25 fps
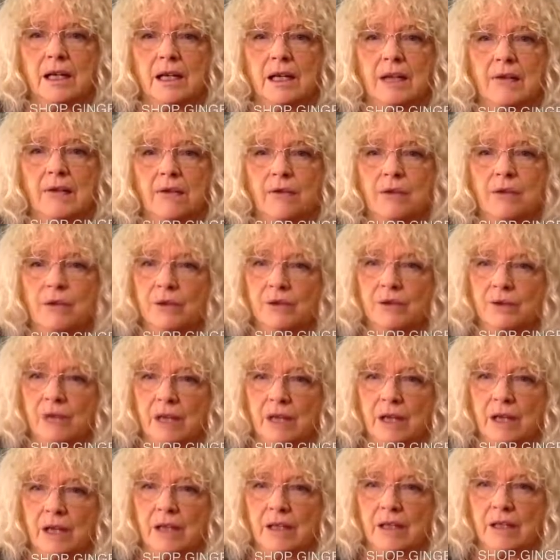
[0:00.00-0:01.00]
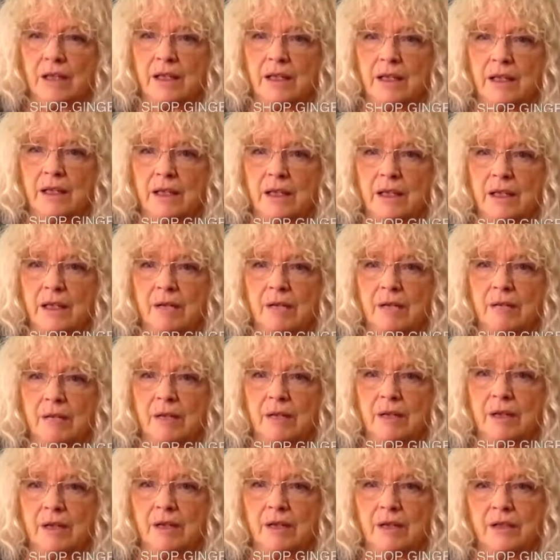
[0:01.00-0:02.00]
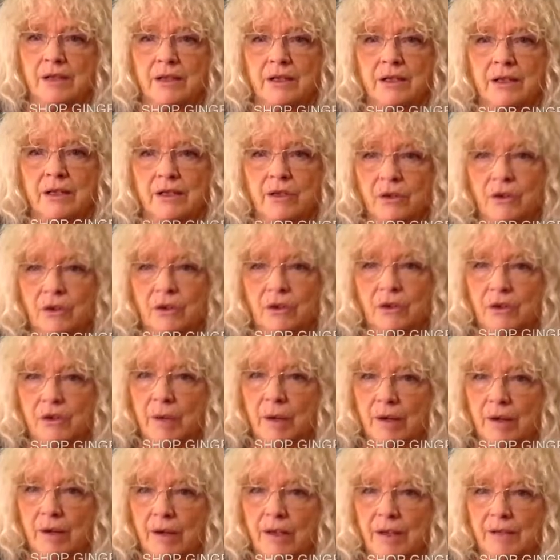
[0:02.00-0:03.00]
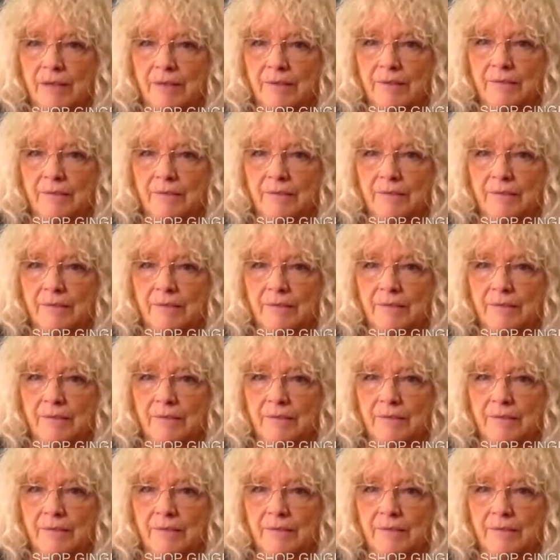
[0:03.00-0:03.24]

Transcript: fuels that, and I would like to talk about it.